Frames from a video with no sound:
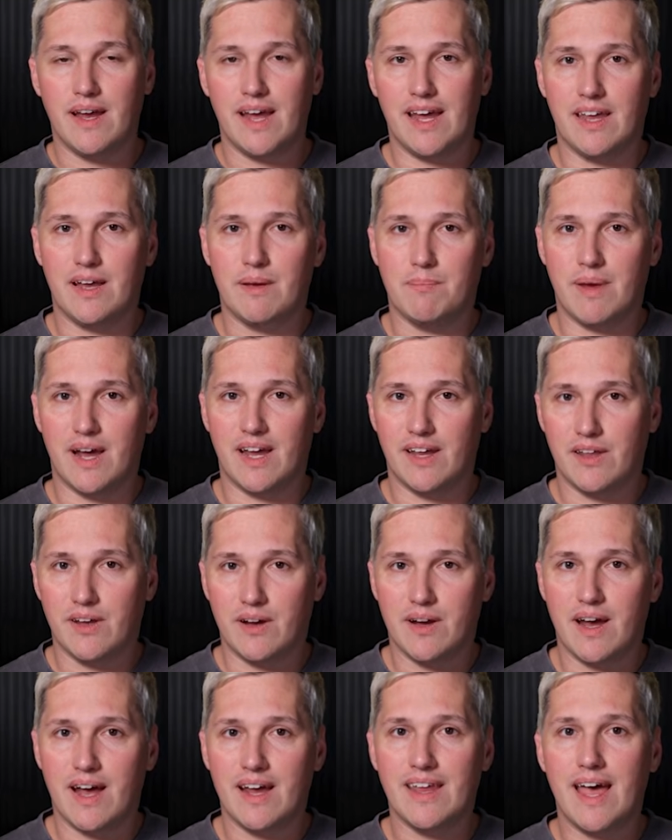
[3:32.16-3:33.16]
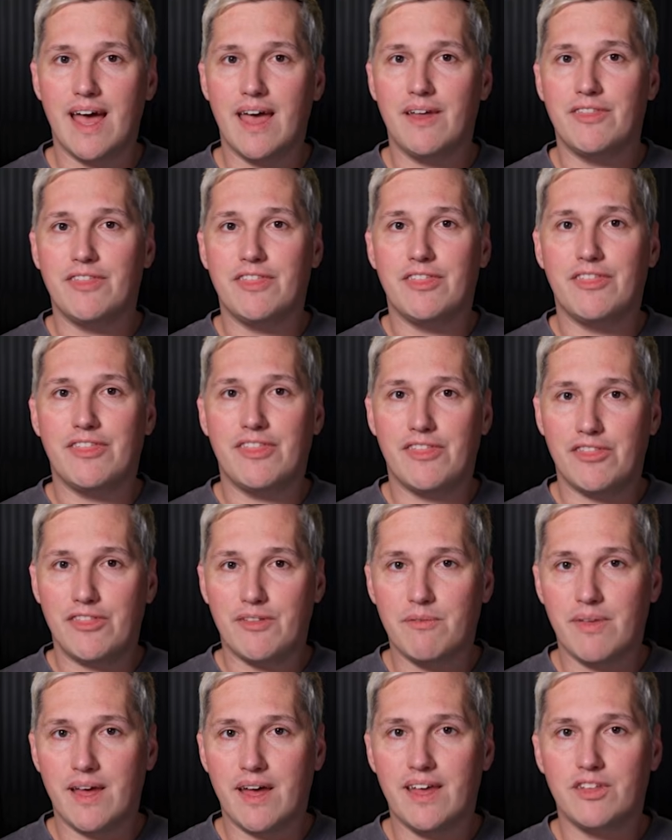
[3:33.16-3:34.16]
A competitor analysis
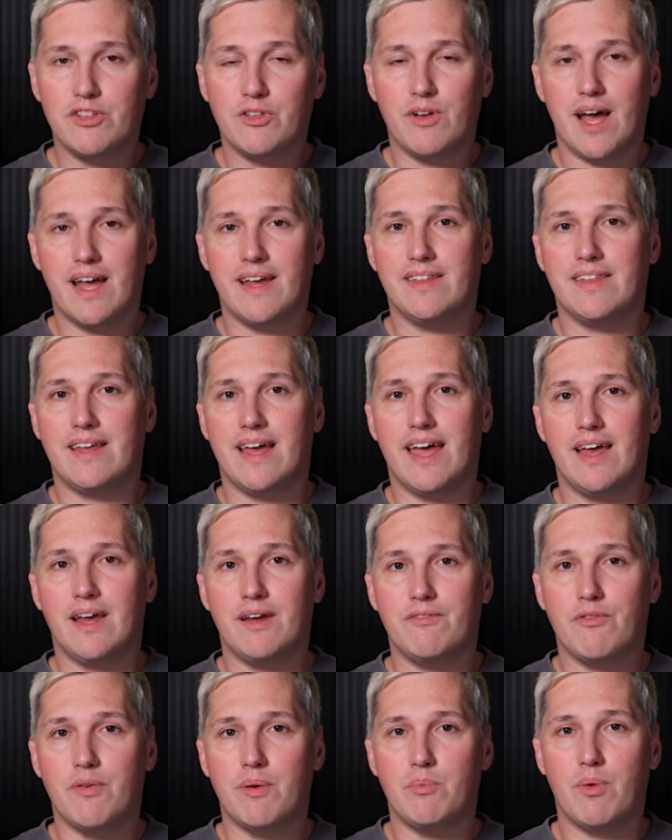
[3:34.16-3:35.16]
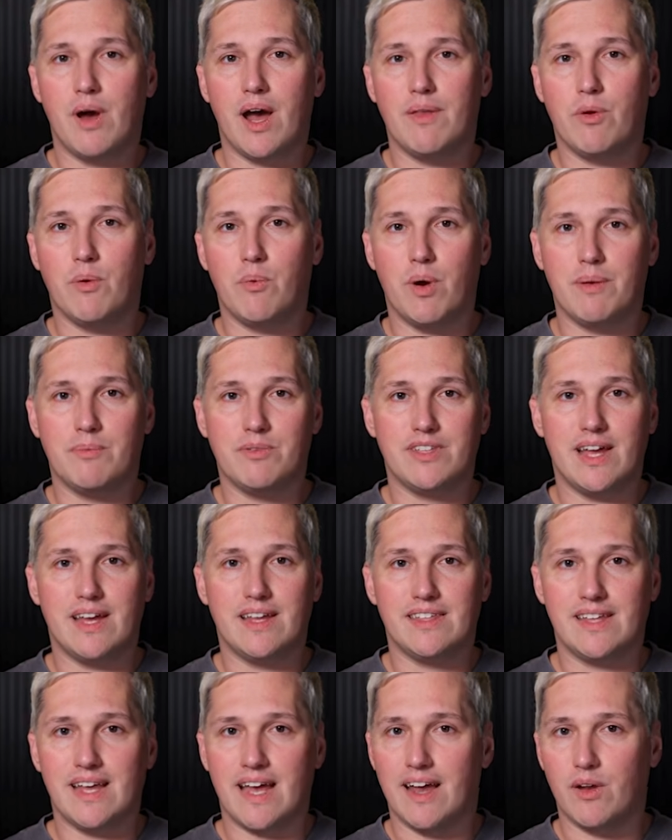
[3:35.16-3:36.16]
system that extracts data from rival
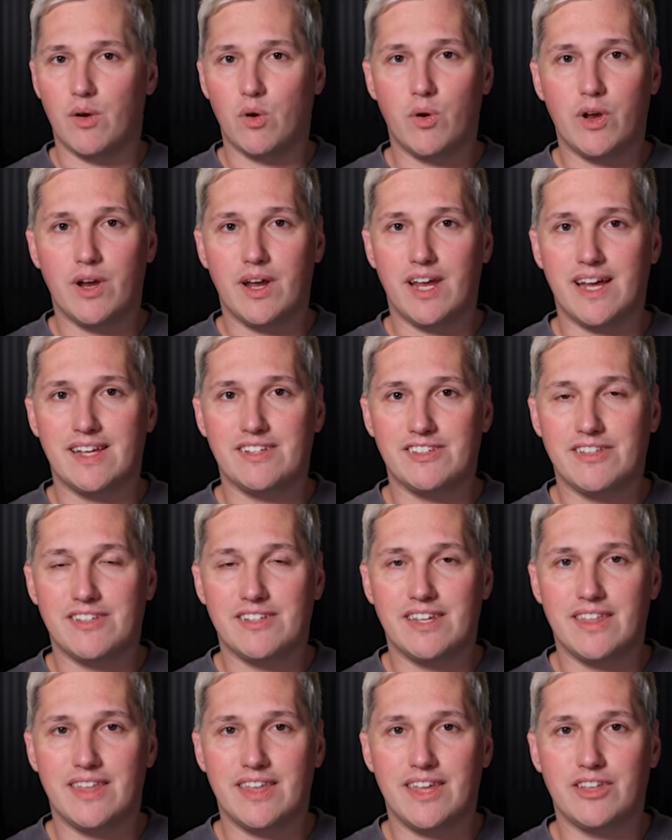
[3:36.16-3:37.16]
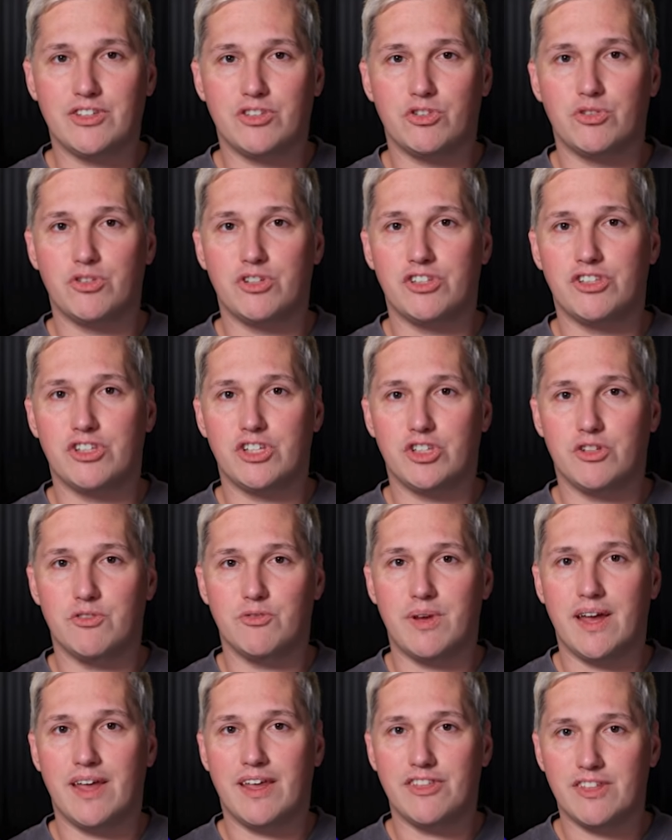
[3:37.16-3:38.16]
websites and organizes it into decision
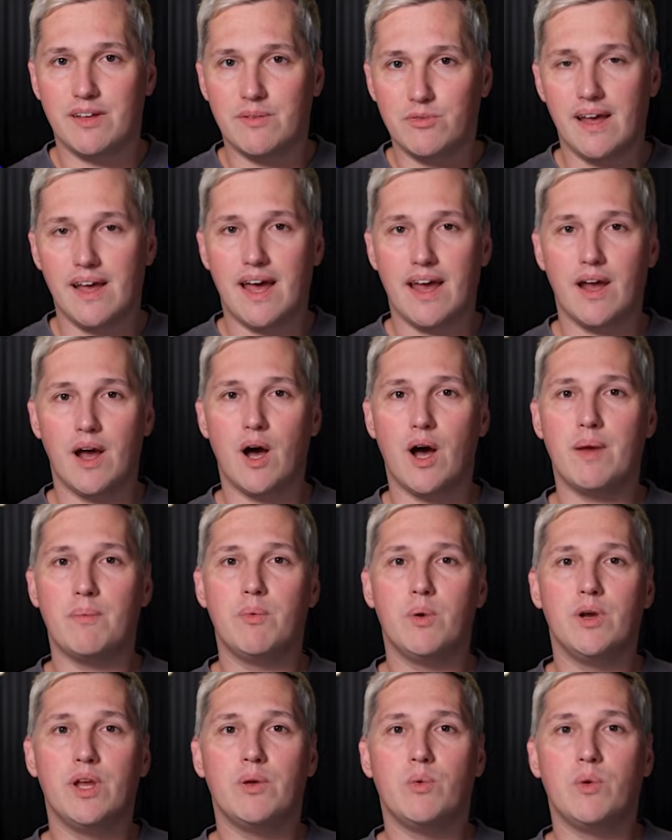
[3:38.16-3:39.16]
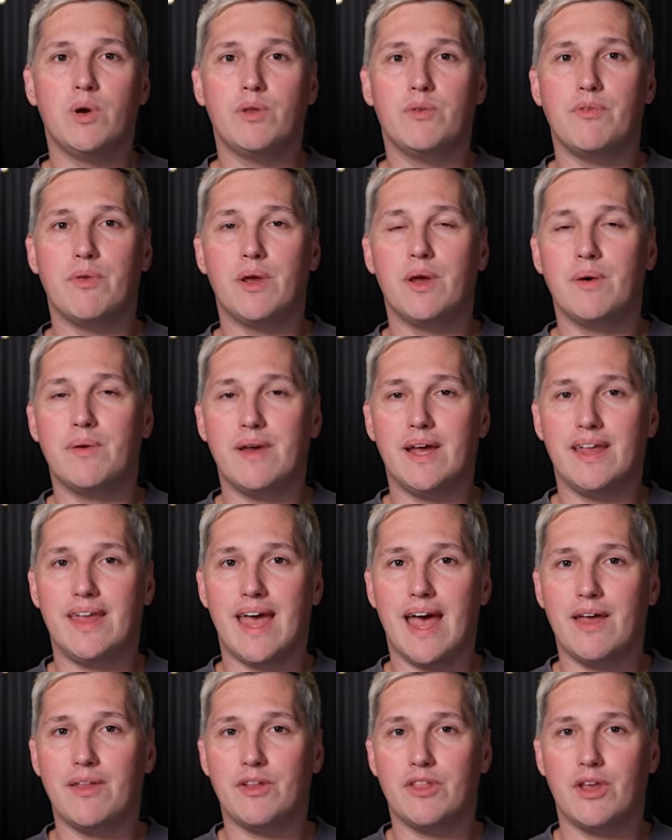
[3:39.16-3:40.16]
ready summary. An onboarding workflow that
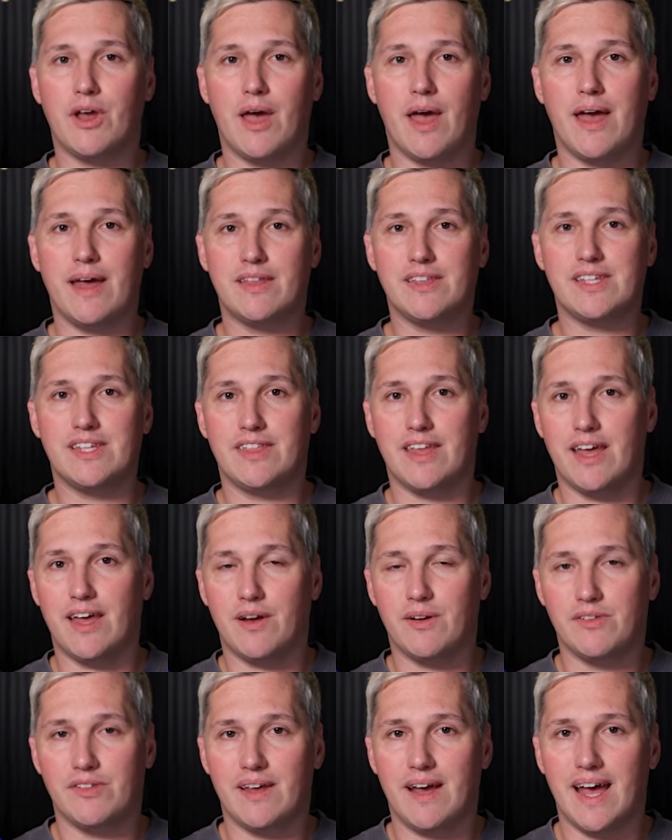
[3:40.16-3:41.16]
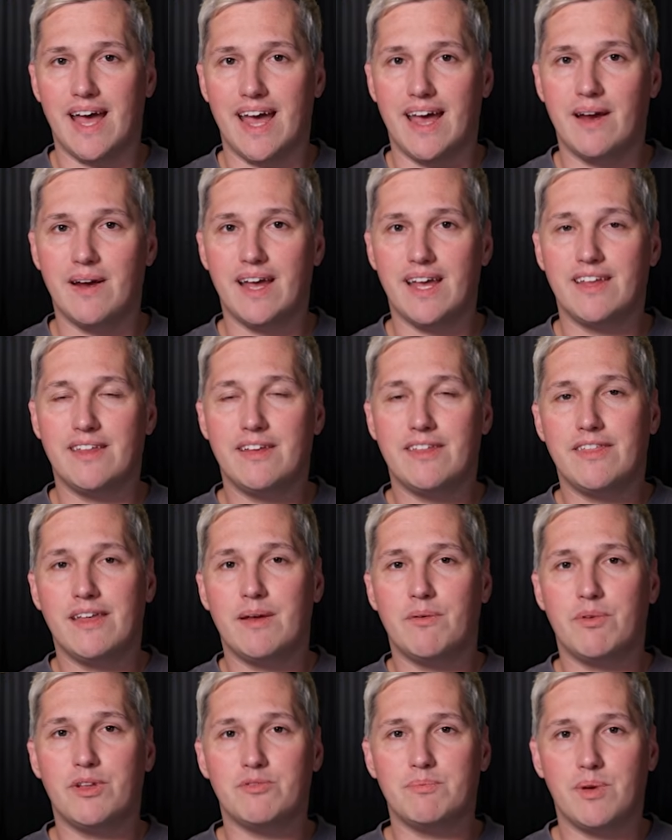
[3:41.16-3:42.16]
gathers client details, analyzes their
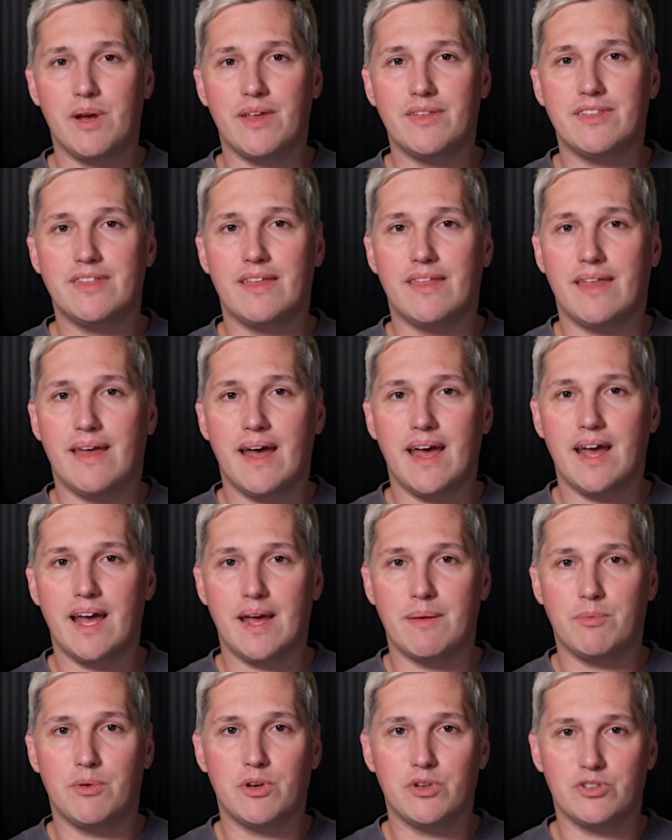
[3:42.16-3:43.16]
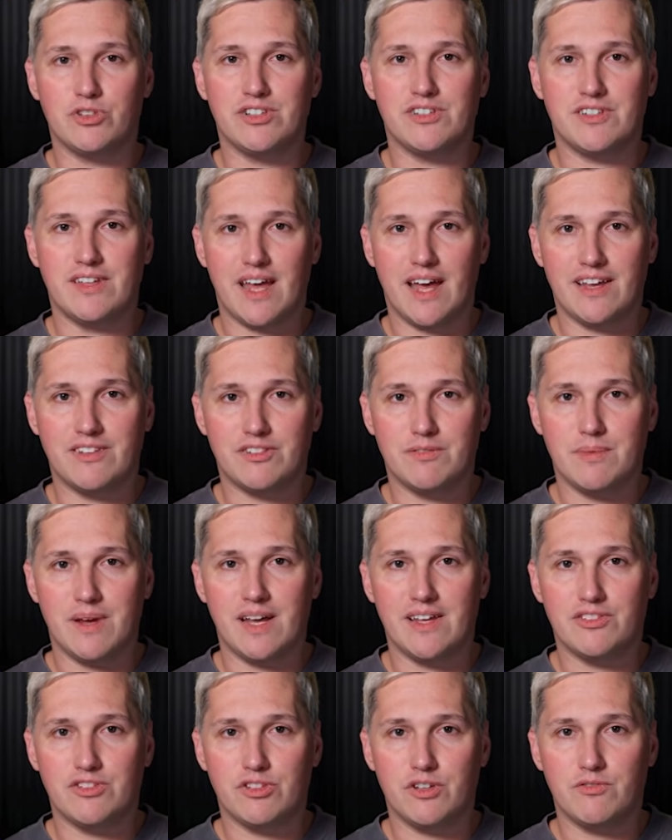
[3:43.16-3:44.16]
responses, and produces
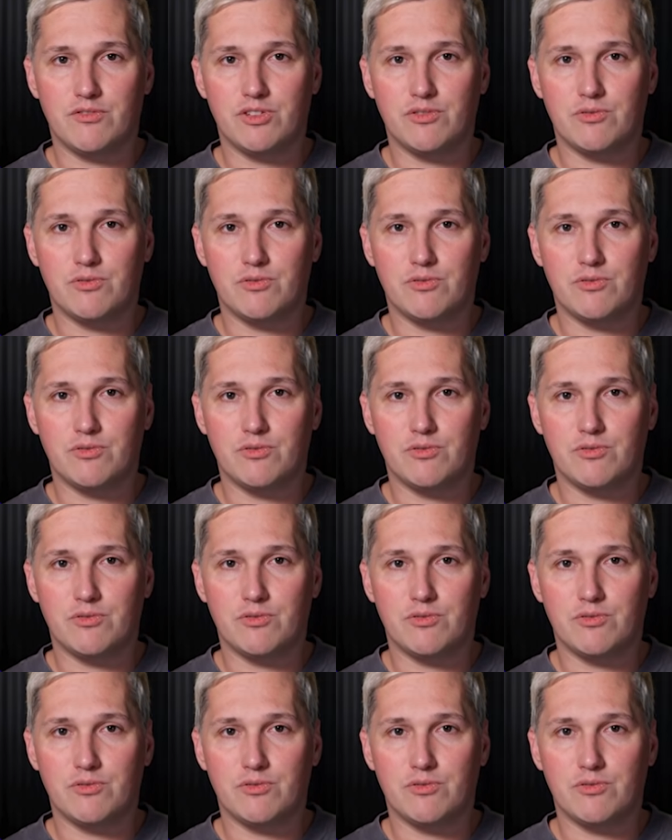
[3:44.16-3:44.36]
customized service